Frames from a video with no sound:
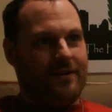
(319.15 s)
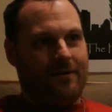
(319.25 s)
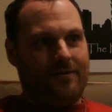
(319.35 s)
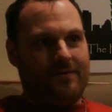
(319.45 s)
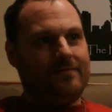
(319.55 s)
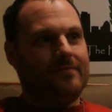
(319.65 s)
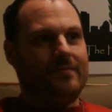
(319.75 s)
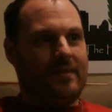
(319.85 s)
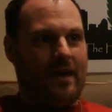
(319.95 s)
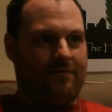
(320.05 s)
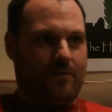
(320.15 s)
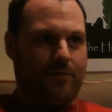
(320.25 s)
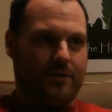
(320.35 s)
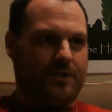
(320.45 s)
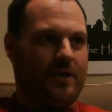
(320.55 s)
you know, and they have an
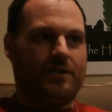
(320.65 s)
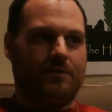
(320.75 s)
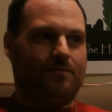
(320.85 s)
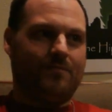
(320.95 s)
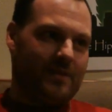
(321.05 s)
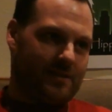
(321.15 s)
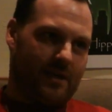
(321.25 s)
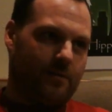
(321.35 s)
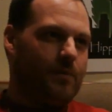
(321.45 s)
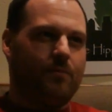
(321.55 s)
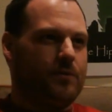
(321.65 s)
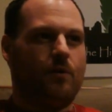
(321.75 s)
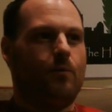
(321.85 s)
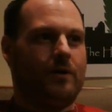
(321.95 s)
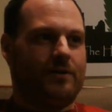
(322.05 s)
appreciation. These kind of people
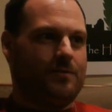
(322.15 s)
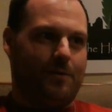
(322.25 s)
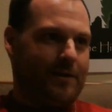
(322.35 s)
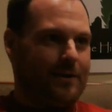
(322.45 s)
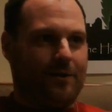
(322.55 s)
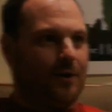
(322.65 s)
don't want to smoke out